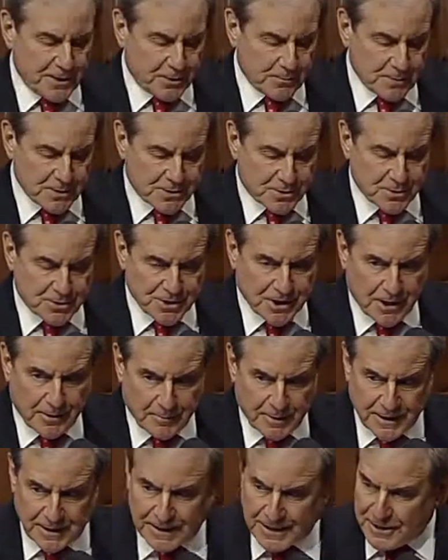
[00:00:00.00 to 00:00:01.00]
you, Mr.
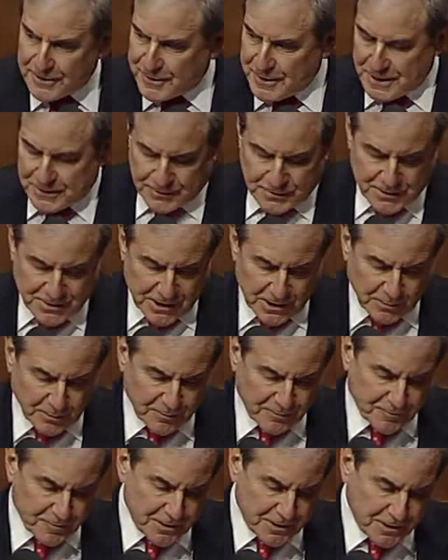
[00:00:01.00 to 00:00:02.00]
Chairman, and I thank the gentleman
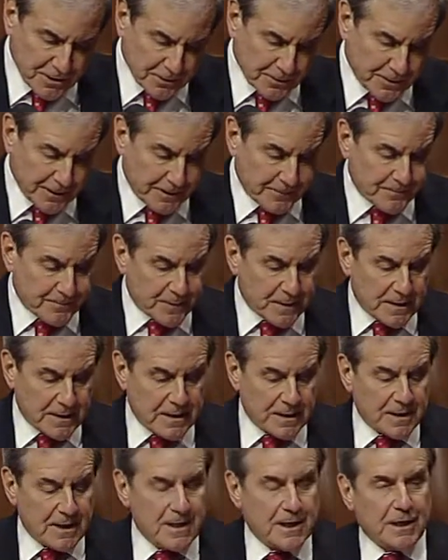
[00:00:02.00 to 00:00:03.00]
for yielding.
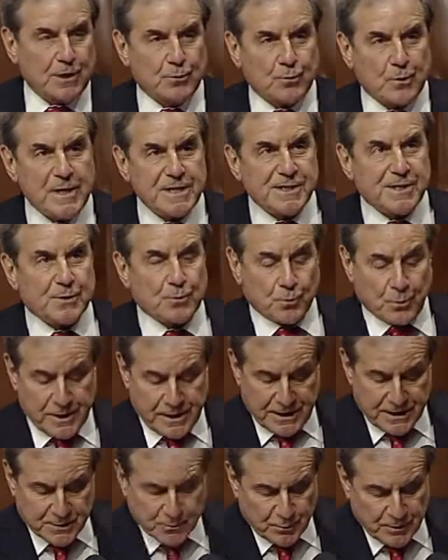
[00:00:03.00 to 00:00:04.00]
In recent
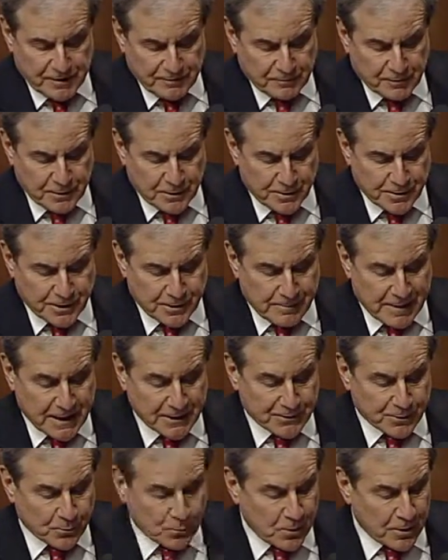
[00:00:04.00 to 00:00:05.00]
weeks, we've learned about
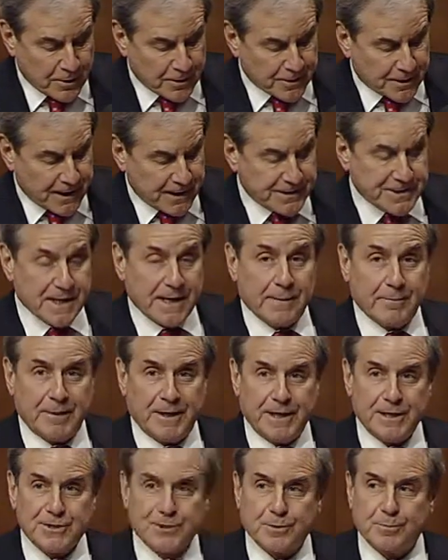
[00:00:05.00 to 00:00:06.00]
the water
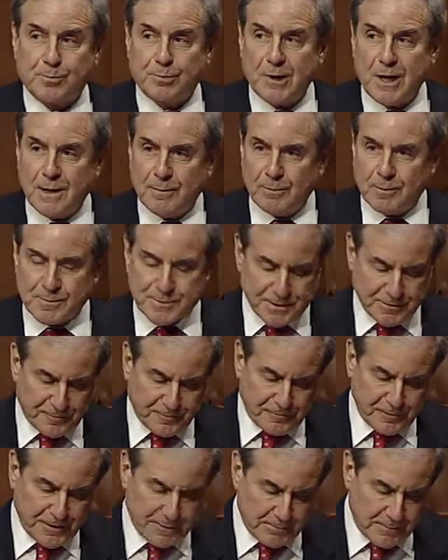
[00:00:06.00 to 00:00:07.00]
contamination problems in
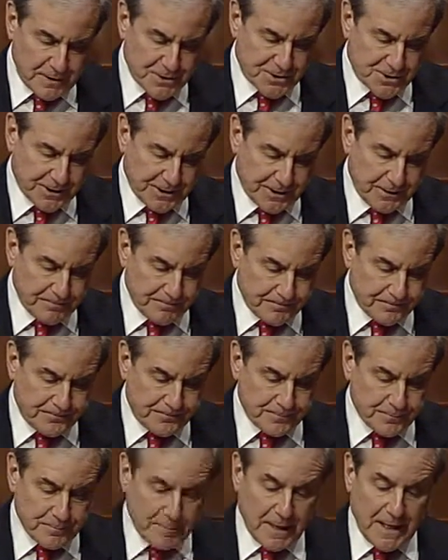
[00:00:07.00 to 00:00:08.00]
Flint, Michigan.
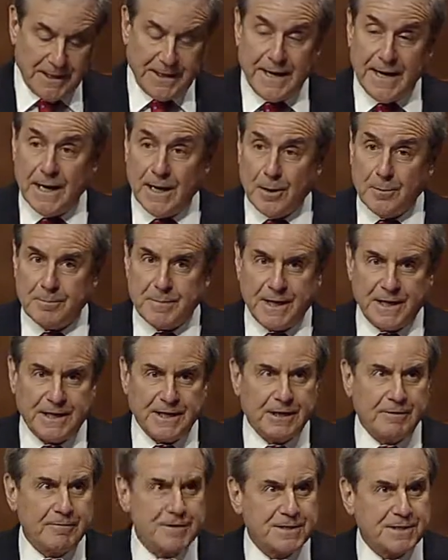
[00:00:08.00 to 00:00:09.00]
By now, many
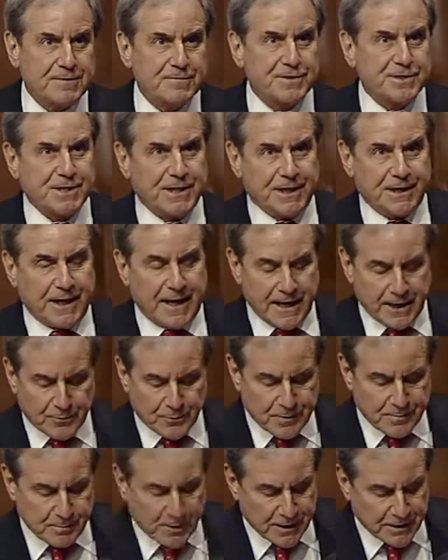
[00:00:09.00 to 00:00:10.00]
of us have seen
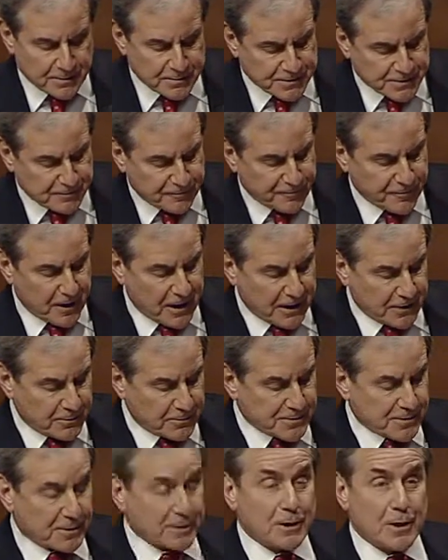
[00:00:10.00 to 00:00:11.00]
angry mothers and
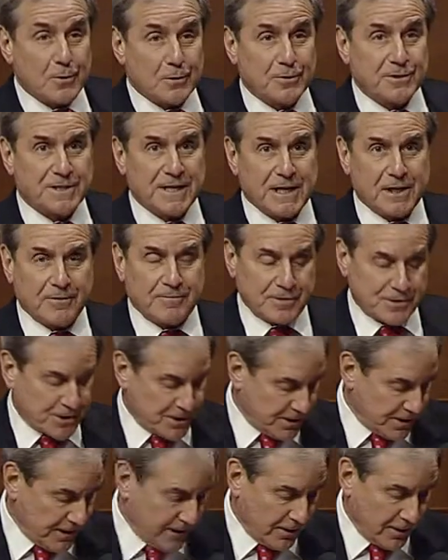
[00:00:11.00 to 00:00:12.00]
fathers on local television
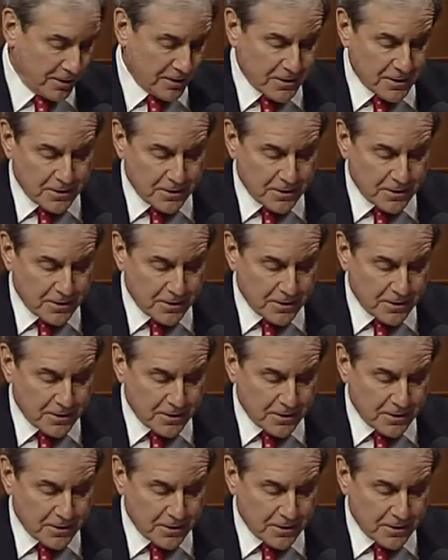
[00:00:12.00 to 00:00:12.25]
there,